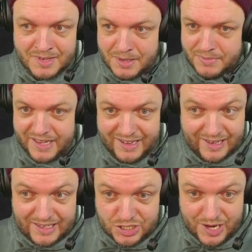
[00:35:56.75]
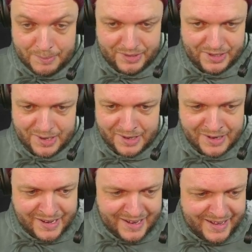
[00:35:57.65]
playing like a champ here.
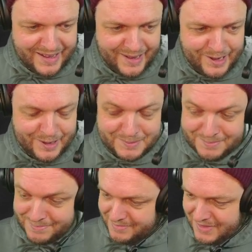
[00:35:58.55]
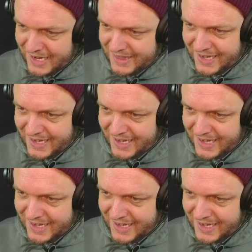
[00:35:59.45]
And that